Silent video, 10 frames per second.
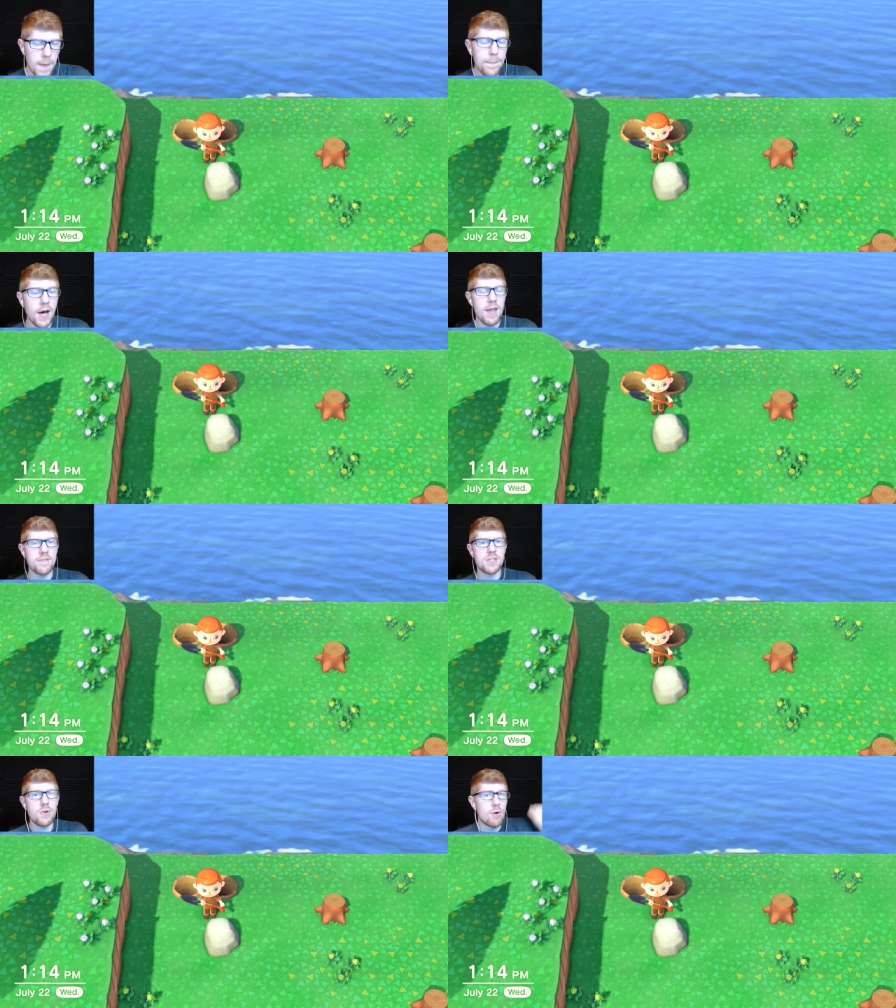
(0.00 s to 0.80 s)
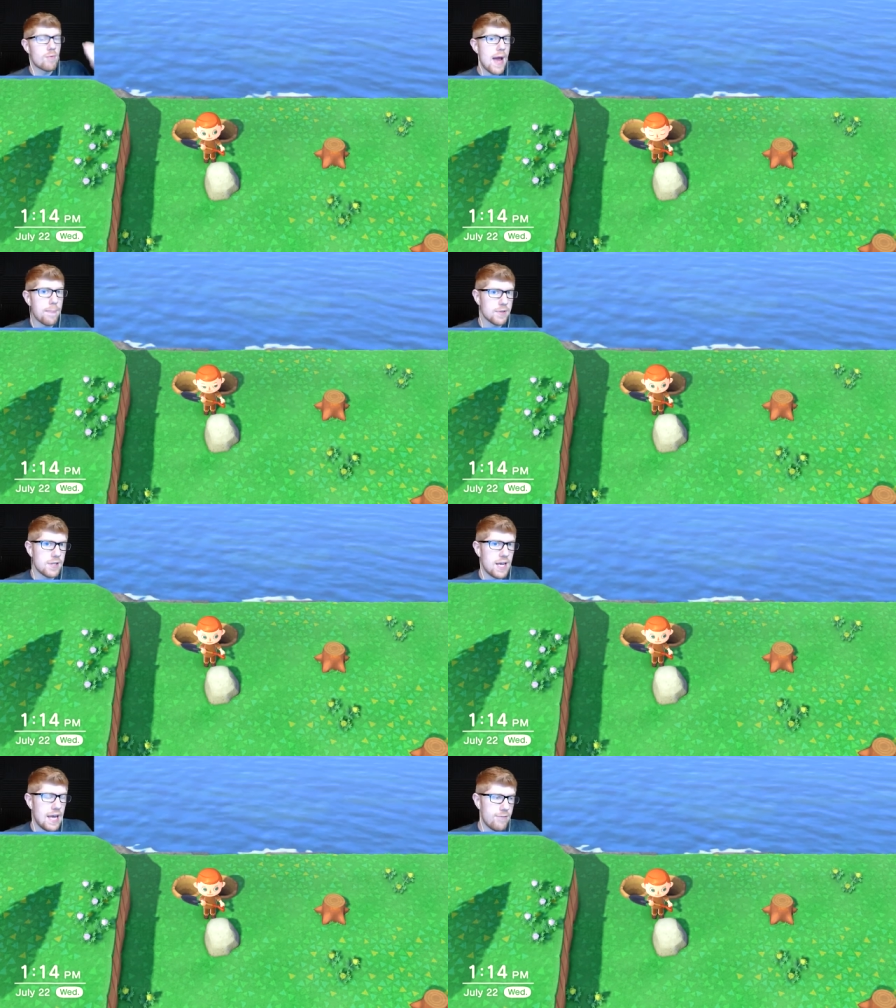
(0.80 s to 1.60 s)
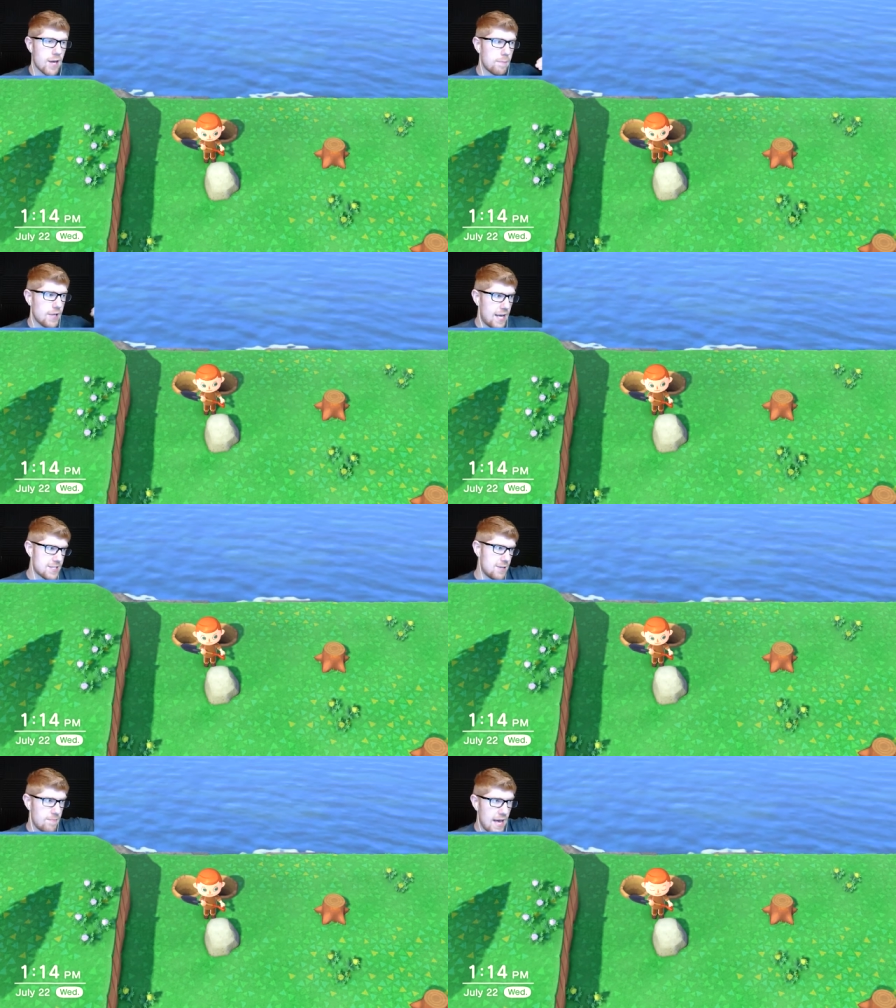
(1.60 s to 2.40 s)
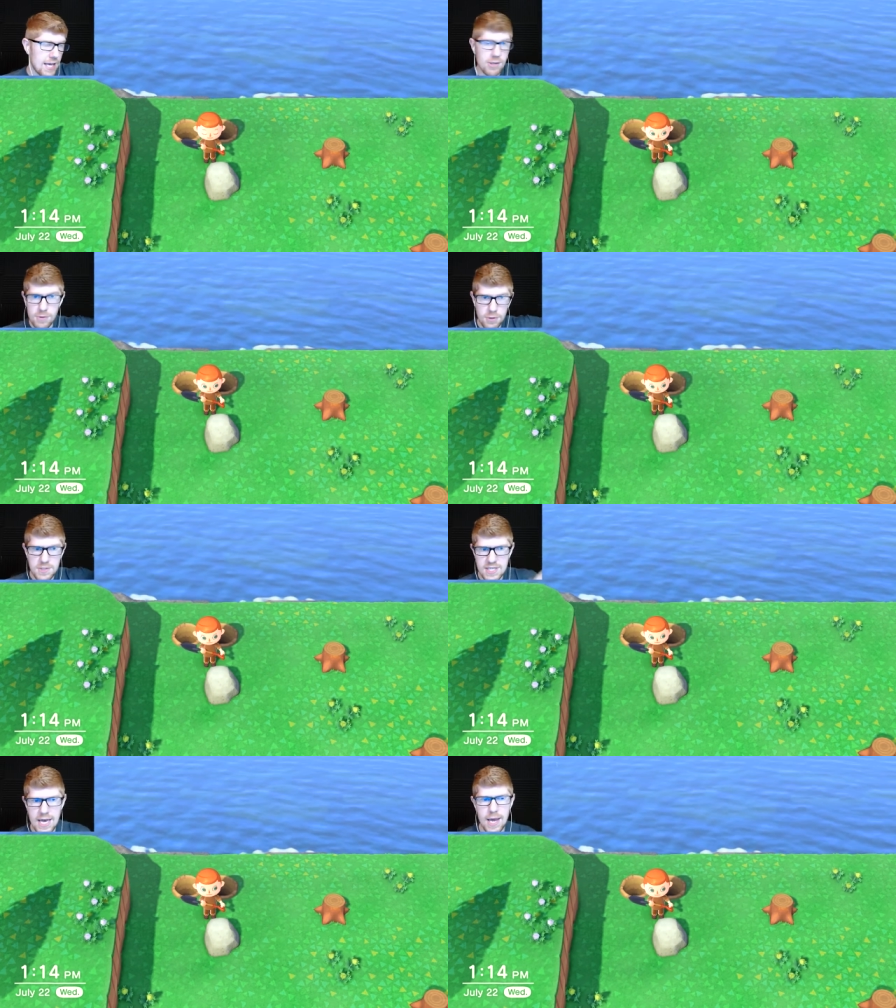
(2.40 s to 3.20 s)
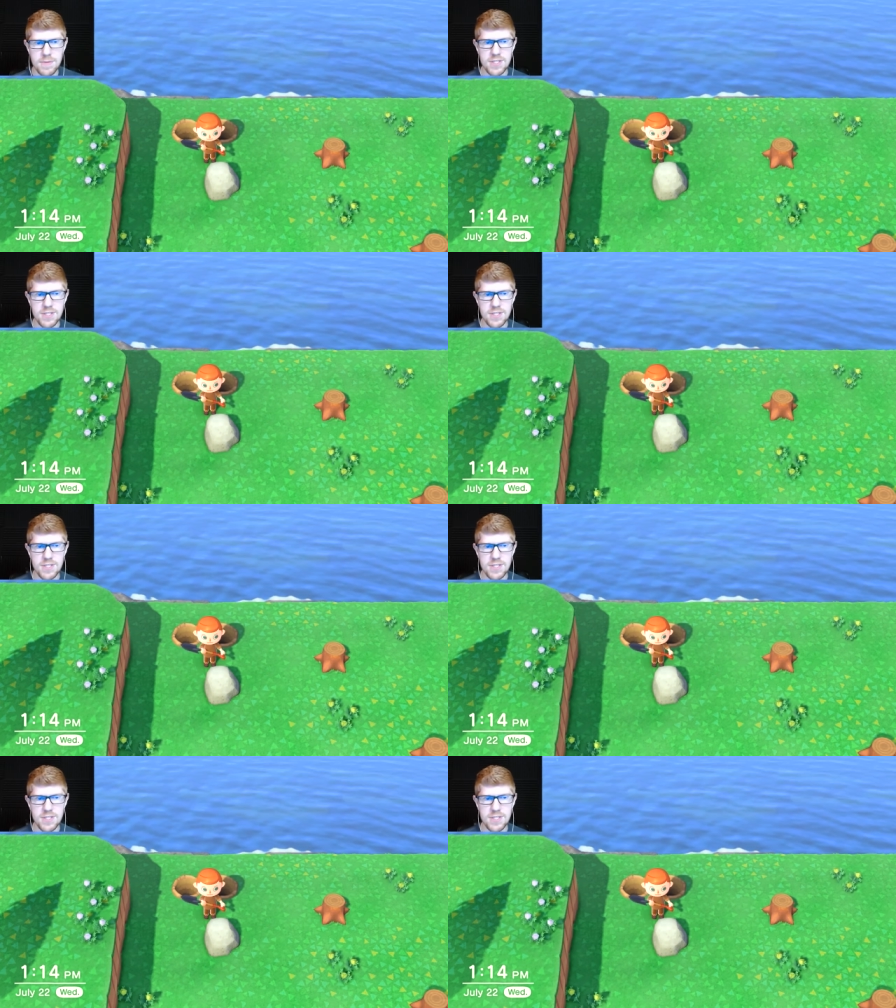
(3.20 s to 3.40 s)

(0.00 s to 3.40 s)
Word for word: But you have to do it rapidly, and if you get blasted back, you lose time.